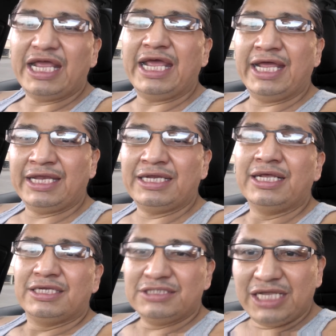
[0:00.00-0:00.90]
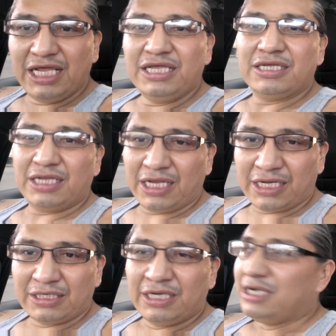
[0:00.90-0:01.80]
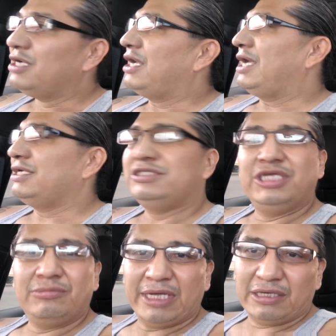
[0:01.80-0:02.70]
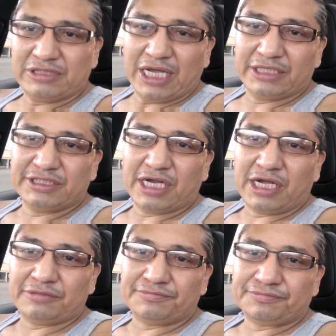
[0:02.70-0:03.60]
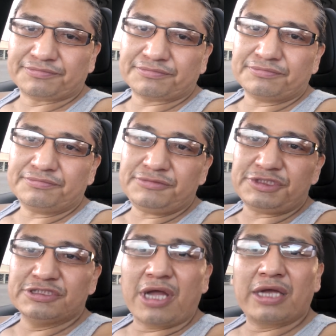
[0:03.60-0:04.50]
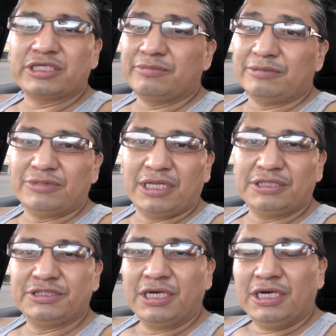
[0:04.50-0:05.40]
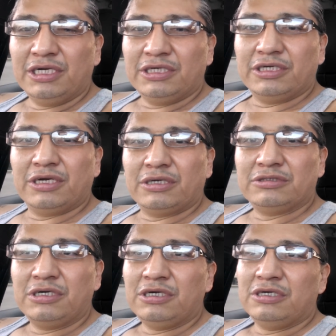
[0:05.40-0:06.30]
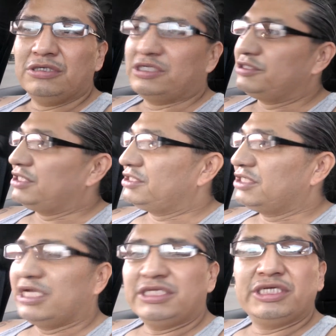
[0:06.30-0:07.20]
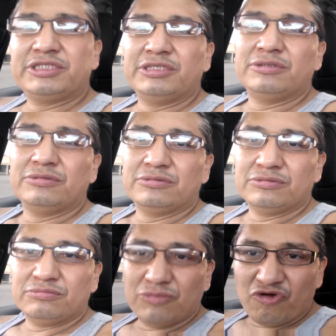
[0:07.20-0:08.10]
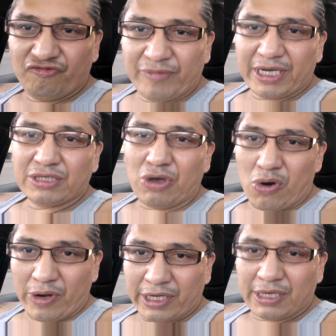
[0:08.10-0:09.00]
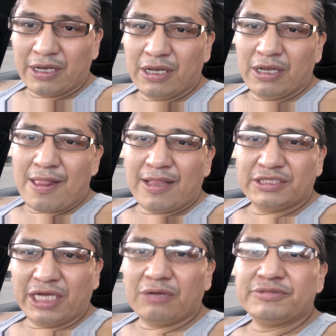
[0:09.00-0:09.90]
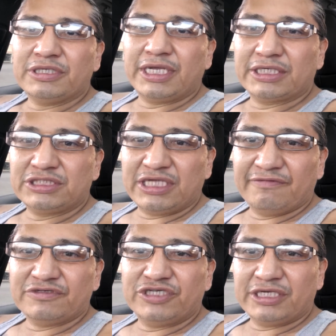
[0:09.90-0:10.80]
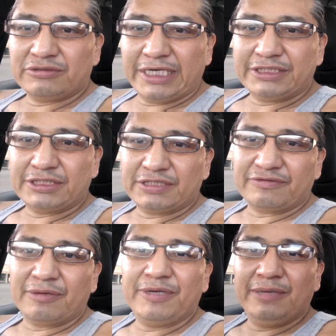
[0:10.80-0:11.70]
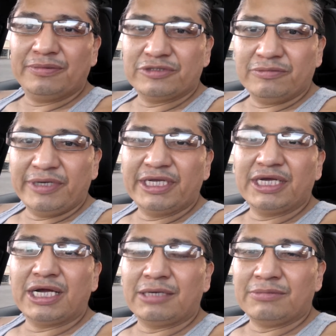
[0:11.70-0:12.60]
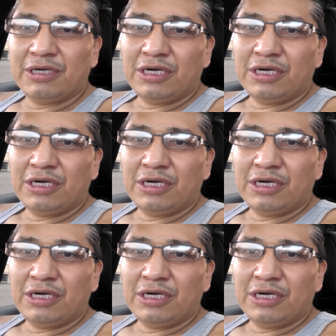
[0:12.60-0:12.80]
ndn@gmail.com. Talk to me, brothers. Let's get this movement going. Let's help the next 7 generations of our people to become